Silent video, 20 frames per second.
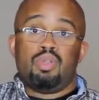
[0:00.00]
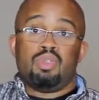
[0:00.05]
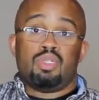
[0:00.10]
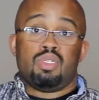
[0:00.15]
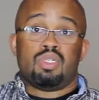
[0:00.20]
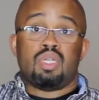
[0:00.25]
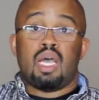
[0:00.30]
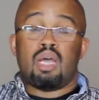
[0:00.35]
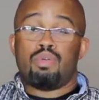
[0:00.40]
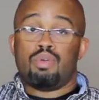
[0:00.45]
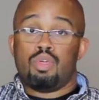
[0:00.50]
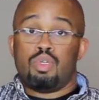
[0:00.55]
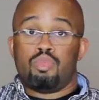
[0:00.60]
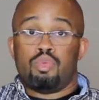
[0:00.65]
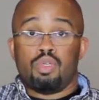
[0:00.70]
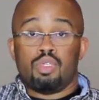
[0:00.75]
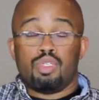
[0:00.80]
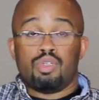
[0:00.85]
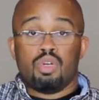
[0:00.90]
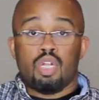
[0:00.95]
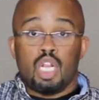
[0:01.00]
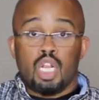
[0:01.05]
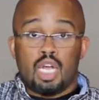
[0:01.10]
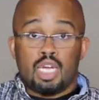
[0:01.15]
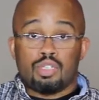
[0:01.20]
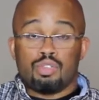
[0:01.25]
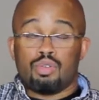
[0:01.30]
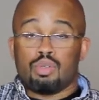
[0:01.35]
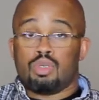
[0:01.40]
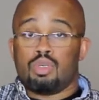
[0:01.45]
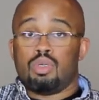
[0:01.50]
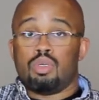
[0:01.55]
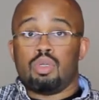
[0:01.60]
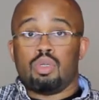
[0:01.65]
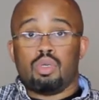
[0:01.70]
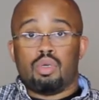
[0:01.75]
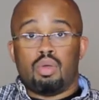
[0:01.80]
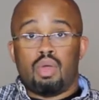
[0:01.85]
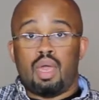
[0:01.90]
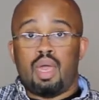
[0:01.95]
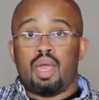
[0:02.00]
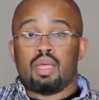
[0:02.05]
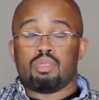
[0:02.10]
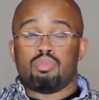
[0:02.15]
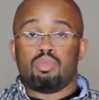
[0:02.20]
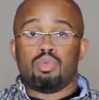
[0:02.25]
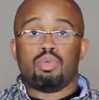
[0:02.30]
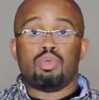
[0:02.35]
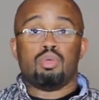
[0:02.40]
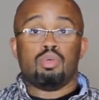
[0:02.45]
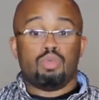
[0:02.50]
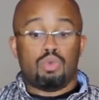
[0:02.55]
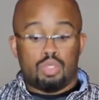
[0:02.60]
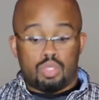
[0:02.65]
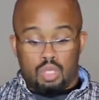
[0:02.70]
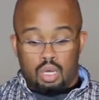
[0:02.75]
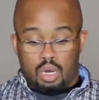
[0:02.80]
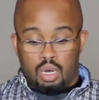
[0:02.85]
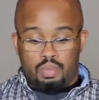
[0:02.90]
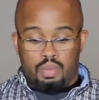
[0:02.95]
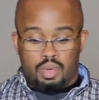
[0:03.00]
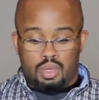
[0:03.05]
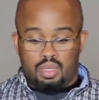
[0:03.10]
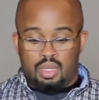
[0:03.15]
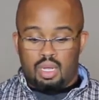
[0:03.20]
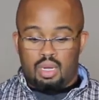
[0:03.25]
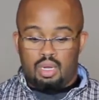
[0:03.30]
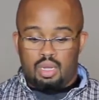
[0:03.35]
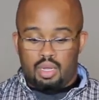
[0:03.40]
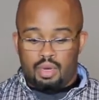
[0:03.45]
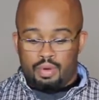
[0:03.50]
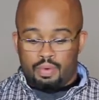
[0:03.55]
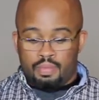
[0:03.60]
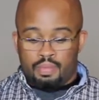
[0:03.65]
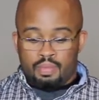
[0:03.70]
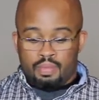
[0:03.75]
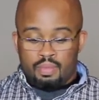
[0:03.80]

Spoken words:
This is not where you put your electrical or your gas bill. We'll talk about that later.